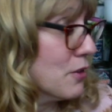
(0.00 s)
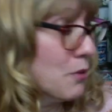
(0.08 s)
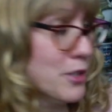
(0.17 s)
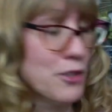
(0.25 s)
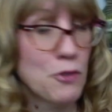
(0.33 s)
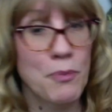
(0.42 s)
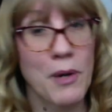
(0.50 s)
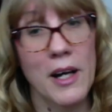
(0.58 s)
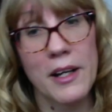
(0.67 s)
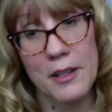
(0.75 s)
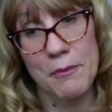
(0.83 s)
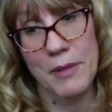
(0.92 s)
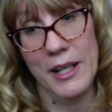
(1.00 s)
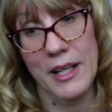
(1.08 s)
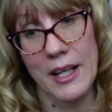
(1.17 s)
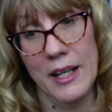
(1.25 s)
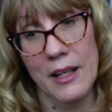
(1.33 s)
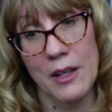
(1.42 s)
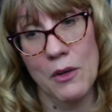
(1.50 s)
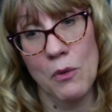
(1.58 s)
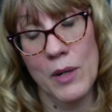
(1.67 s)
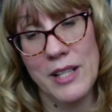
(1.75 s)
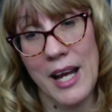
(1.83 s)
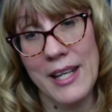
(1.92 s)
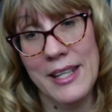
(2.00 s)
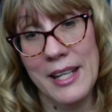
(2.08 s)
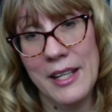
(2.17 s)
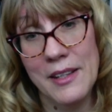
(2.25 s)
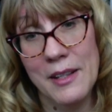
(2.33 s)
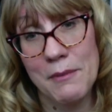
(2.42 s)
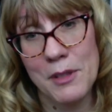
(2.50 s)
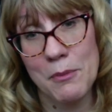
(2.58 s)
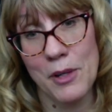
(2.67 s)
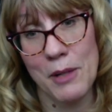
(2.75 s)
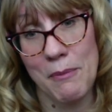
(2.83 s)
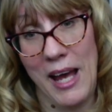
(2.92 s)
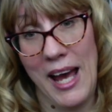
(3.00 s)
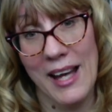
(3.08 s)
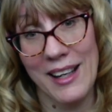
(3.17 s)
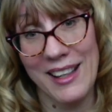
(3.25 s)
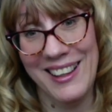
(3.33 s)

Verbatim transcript: which is pumpkin picking, which I need them to bring back.